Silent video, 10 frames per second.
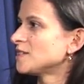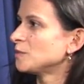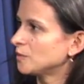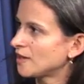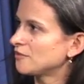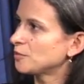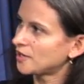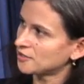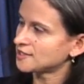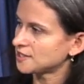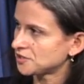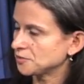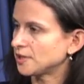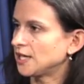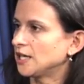we will have a prioritization
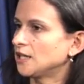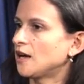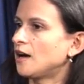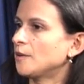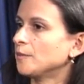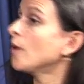plan. Um,